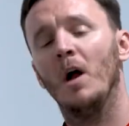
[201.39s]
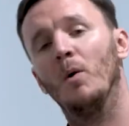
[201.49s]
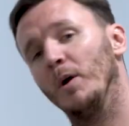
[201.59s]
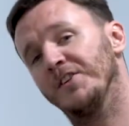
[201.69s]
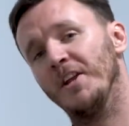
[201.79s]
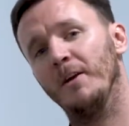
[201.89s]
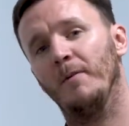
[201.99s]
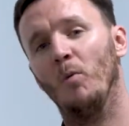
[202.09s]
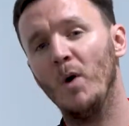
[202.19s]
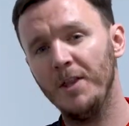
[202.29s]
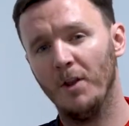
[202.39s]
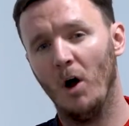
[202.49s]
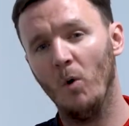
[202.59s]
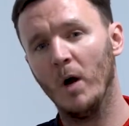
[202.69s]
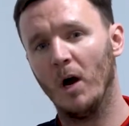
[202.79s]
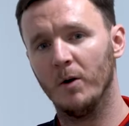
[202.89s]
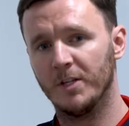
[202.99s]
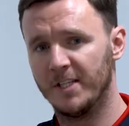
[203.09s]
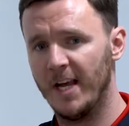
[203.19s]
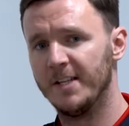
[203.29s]
where instead of a window, we're going
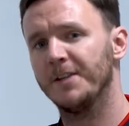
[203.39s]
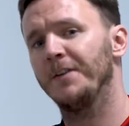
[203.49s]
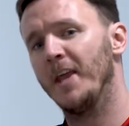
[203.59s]
to test